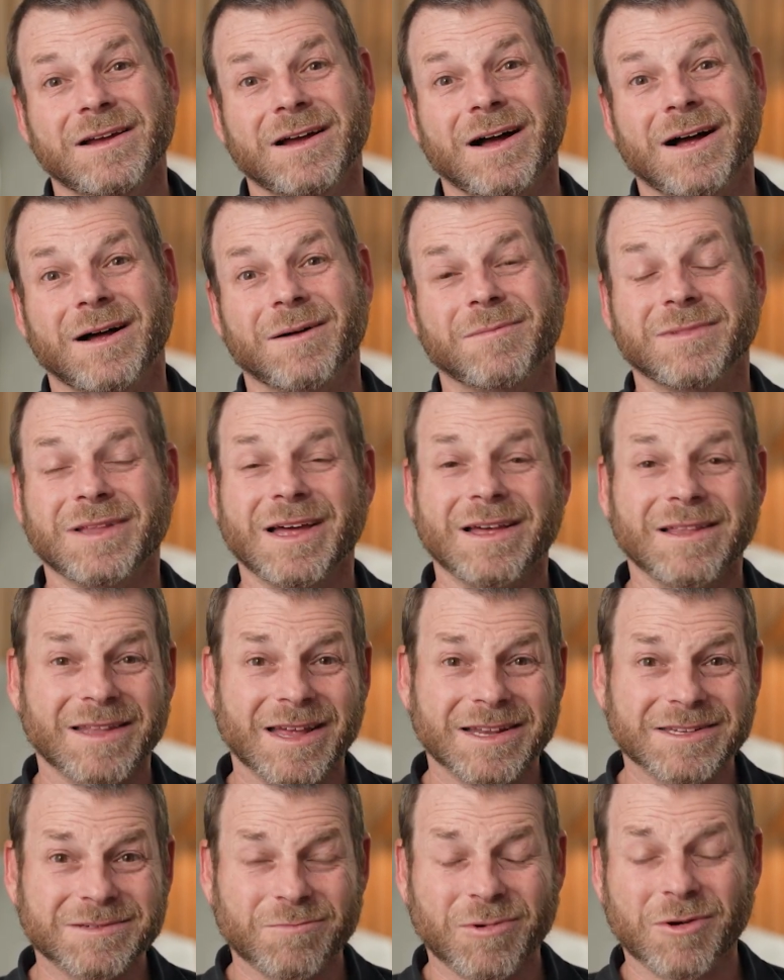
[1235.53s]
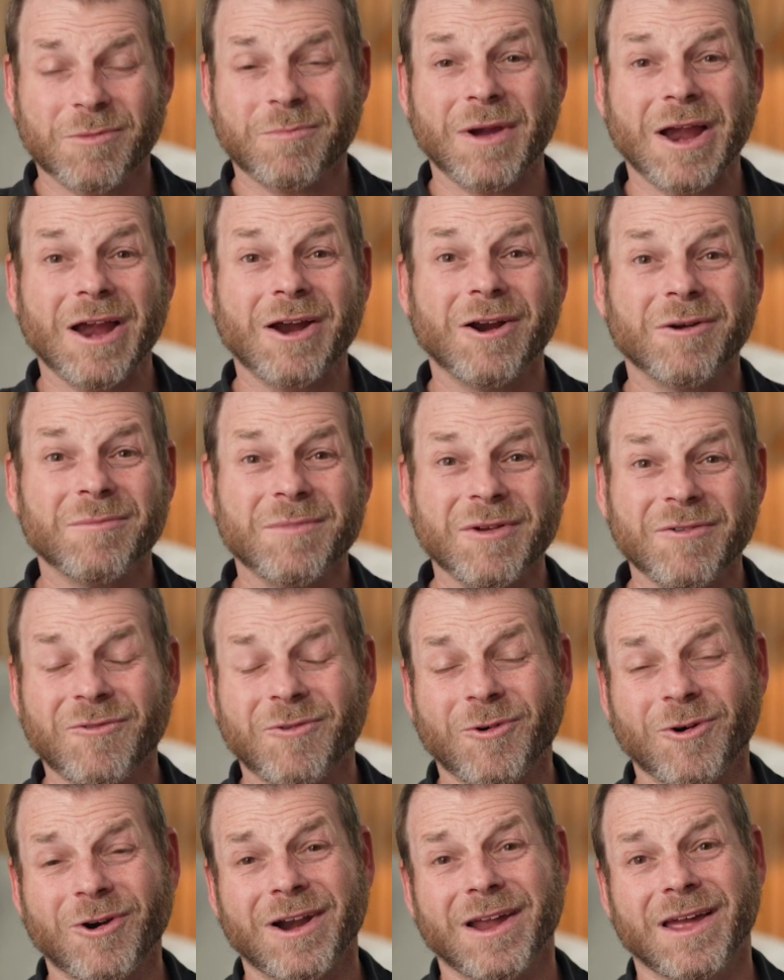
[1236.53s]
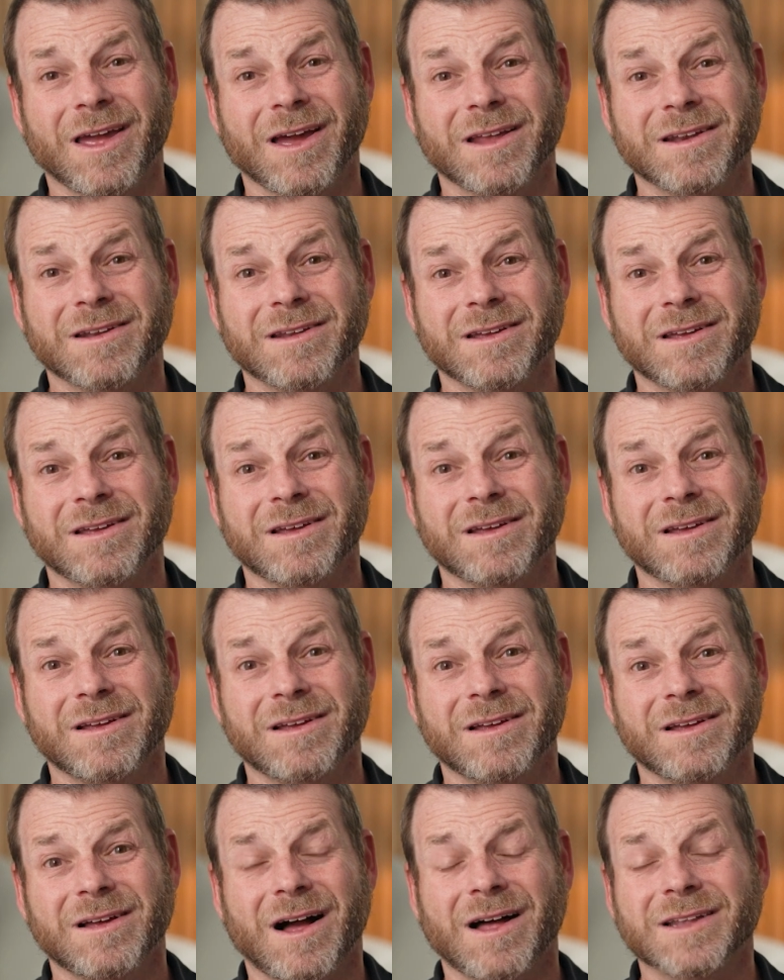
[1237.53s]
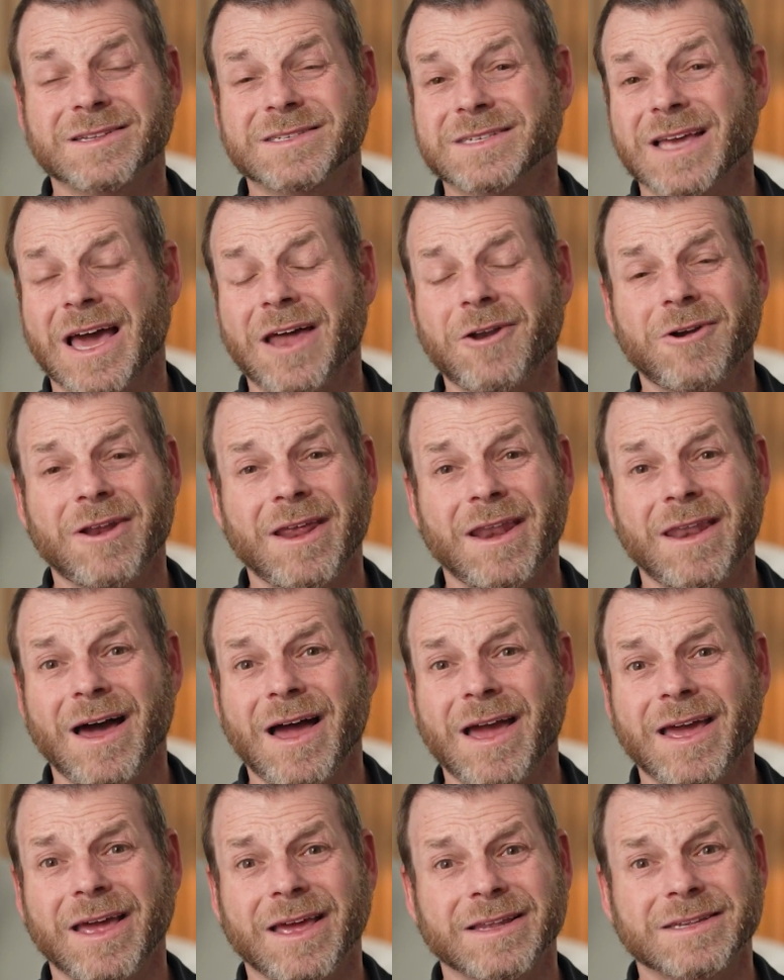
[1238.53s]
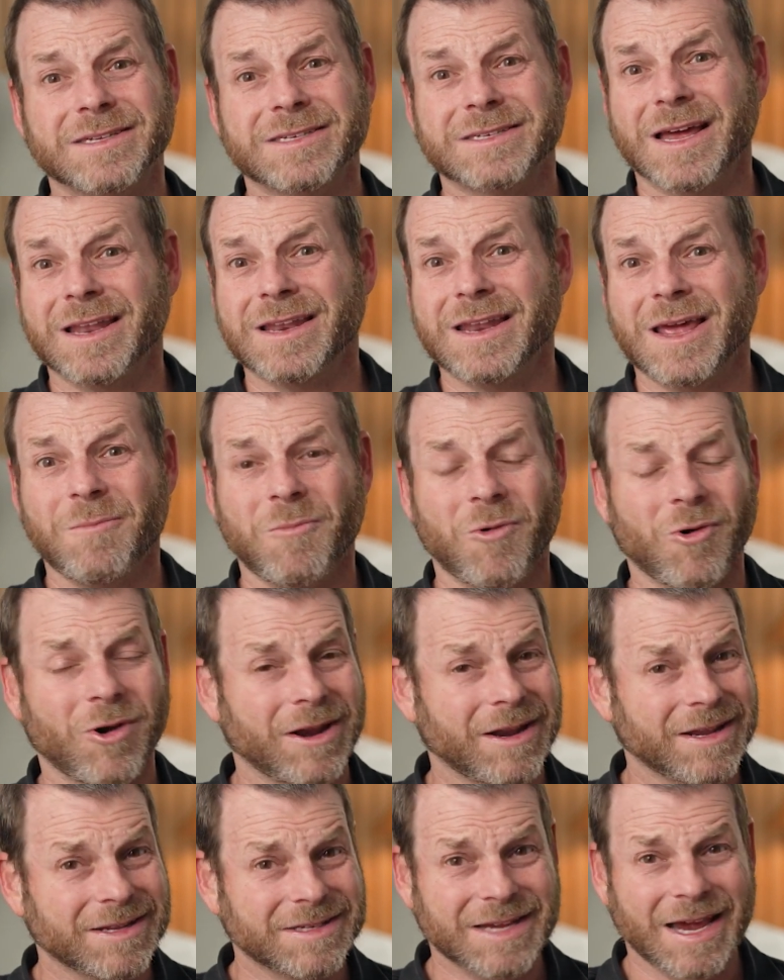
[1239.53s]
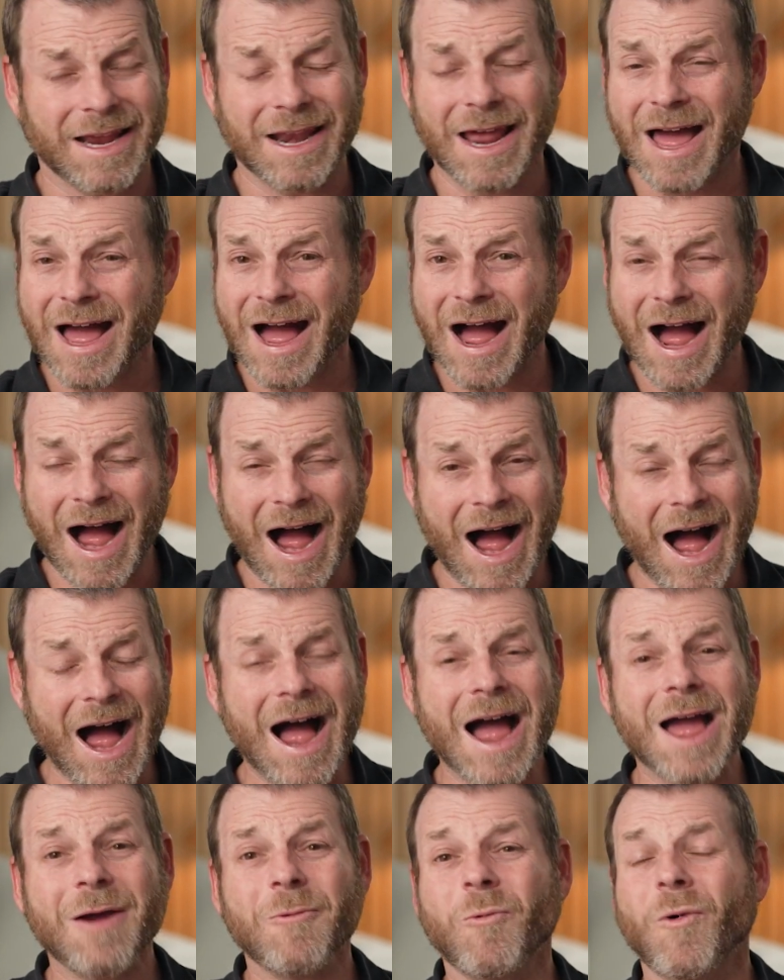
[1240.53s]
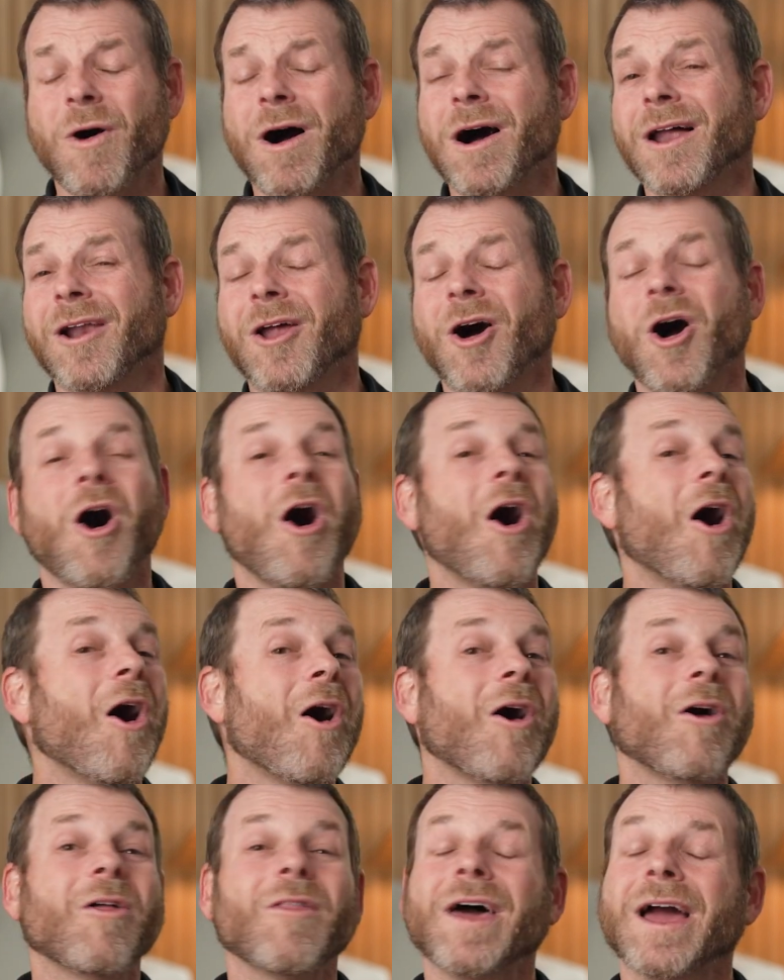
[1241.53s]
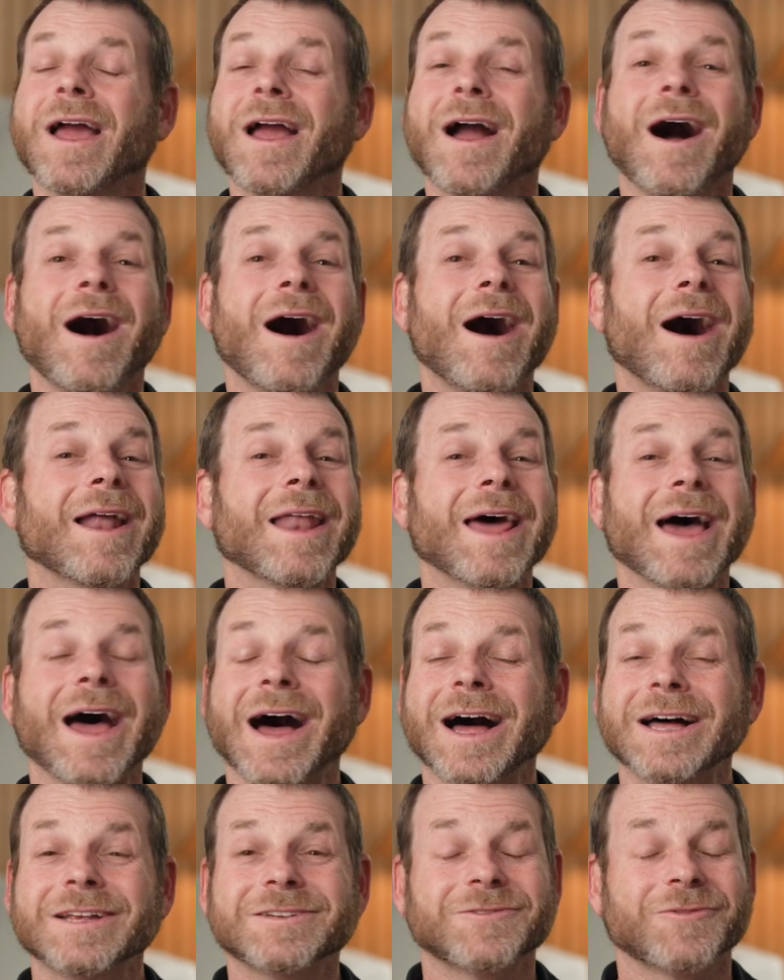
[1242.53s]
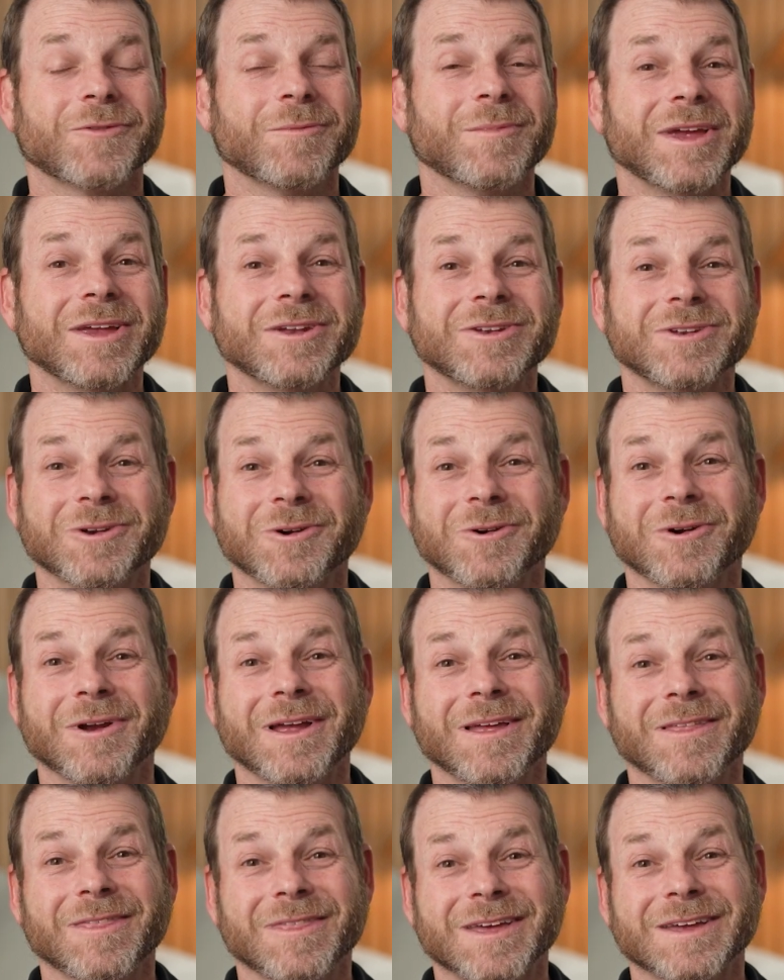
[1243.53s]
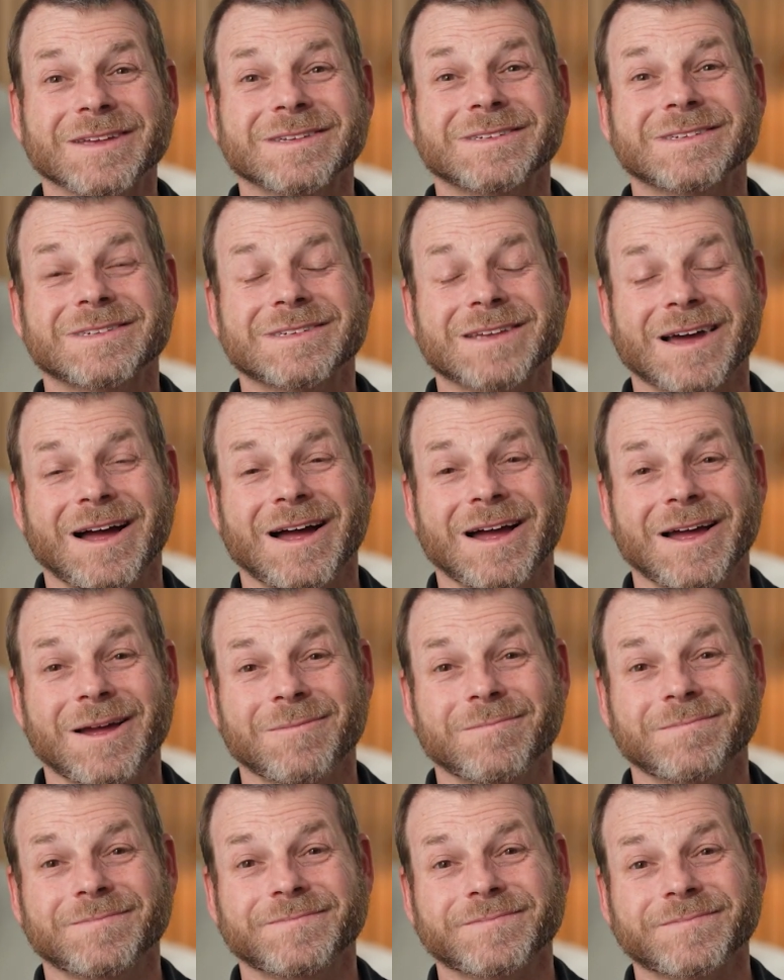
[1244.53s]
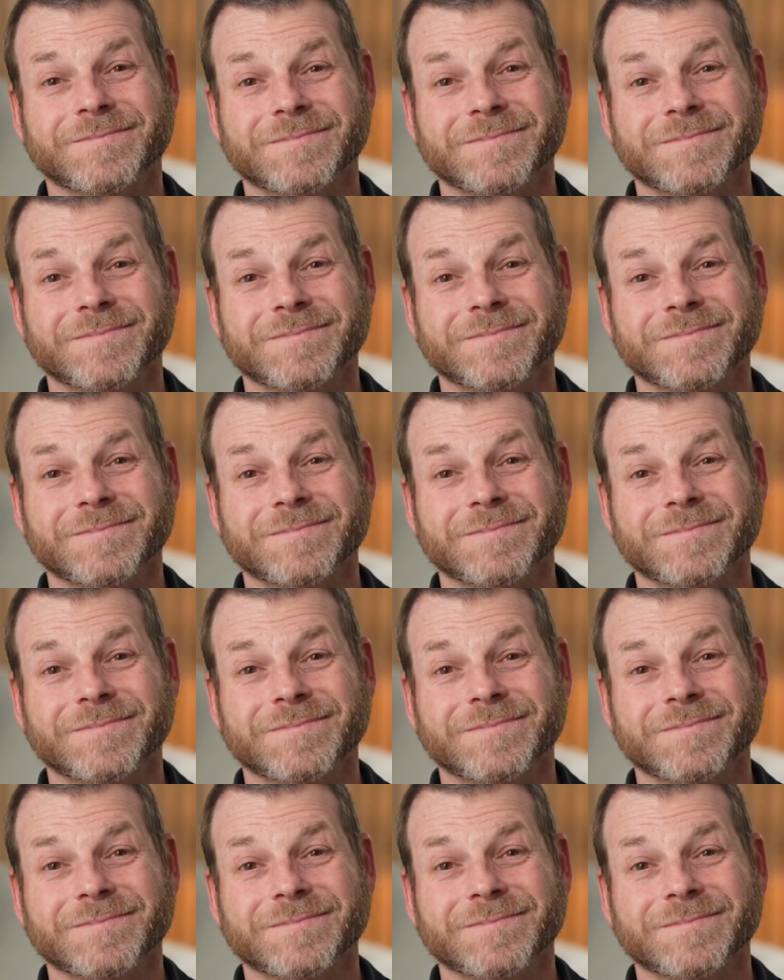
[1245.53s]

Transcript: Let's prepare beforehand on Saturday night and Sunday morning and saying, I want all that God has for me during this time.